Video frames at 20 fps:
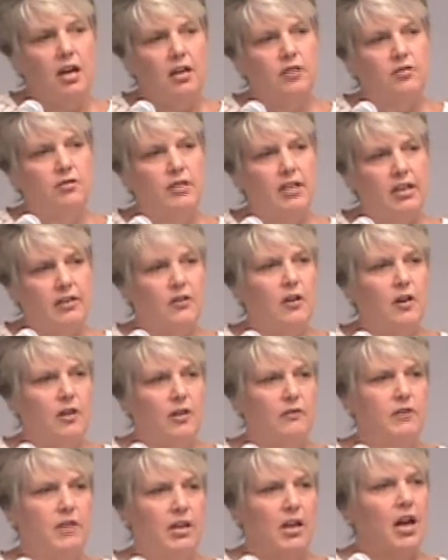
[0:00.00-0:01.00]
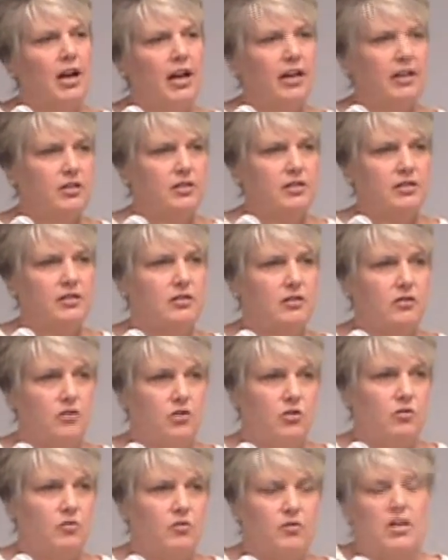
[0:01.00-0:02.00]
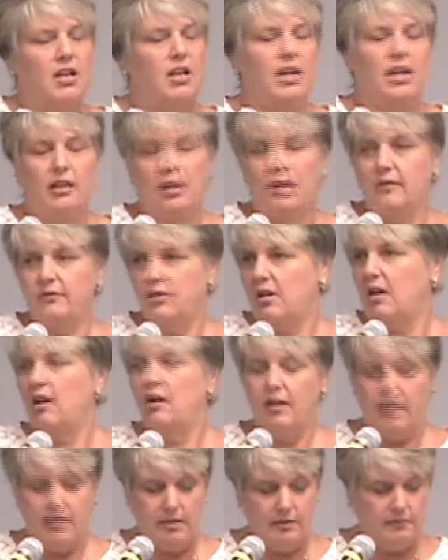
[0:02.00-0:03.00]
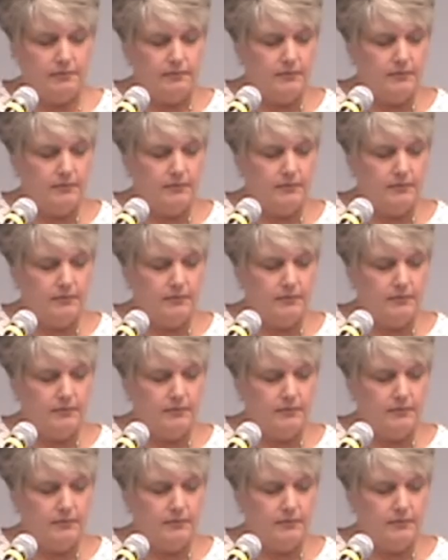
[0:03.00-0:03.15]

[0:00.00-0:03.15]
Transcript: underneath all of it, I just knew that I loved God.